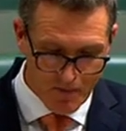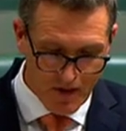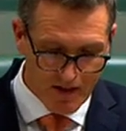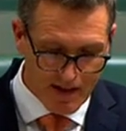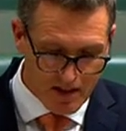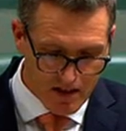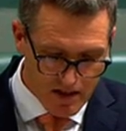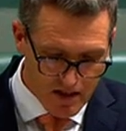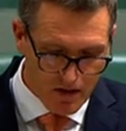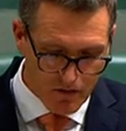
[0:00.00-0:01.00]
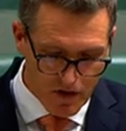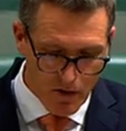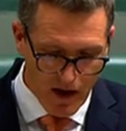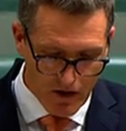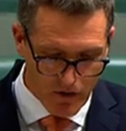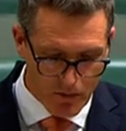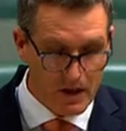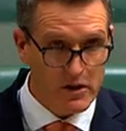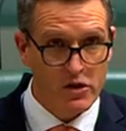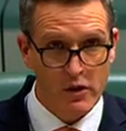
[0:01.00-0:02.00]
And there's consistent feedback from
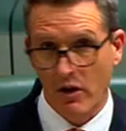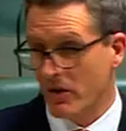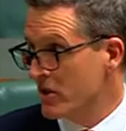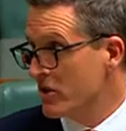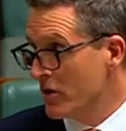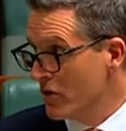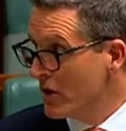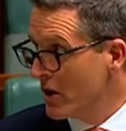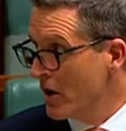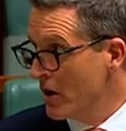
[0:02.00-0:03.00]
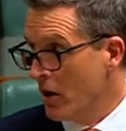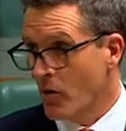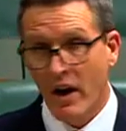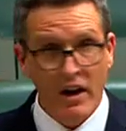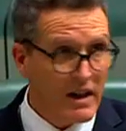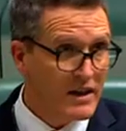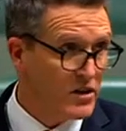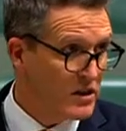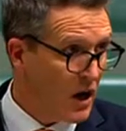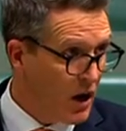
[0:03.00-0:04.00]
industry on this too. You know,
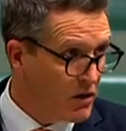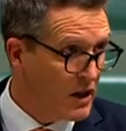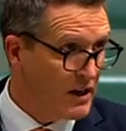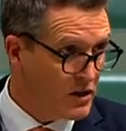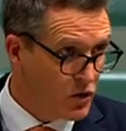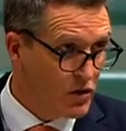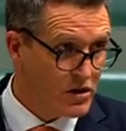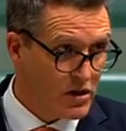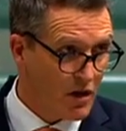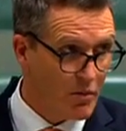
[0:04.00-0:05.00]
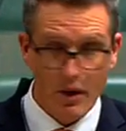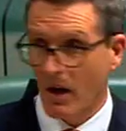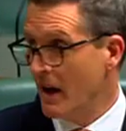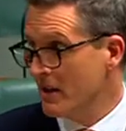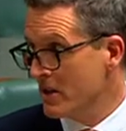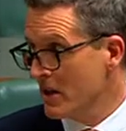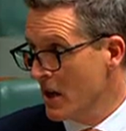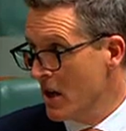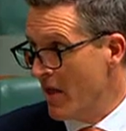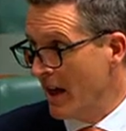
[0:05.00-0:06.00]
regulation is only as good as the compliance
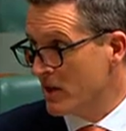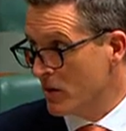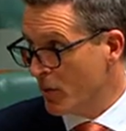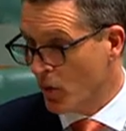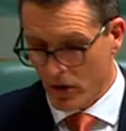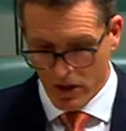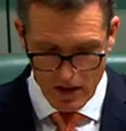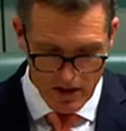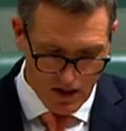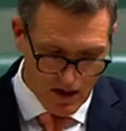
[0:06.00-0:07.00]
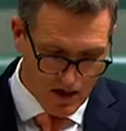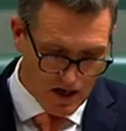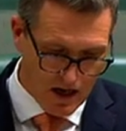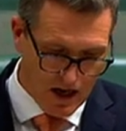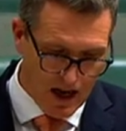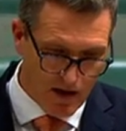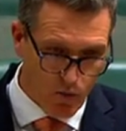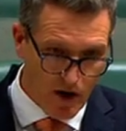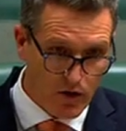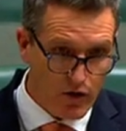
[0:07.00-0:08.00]
that supports it. And
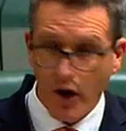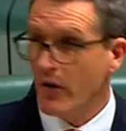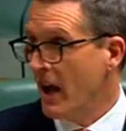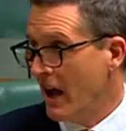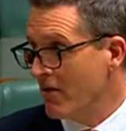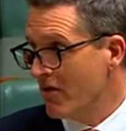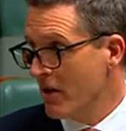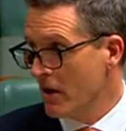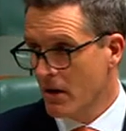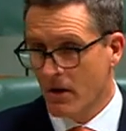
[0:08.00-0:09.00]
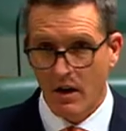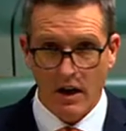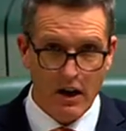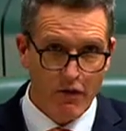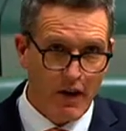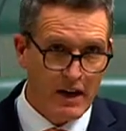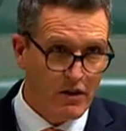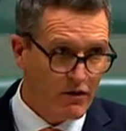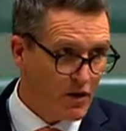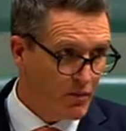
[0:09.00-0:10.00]
when you don't have
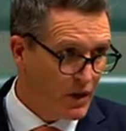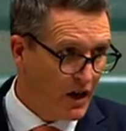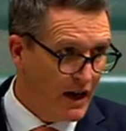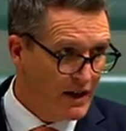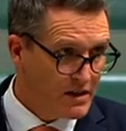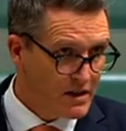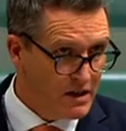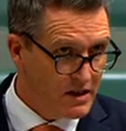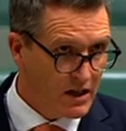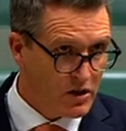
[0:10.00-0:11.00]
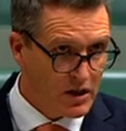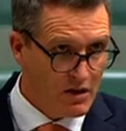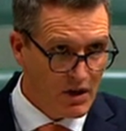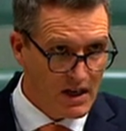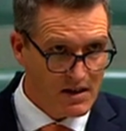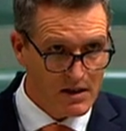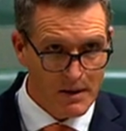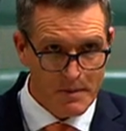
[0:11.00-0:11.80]
effective compliance, it essentially means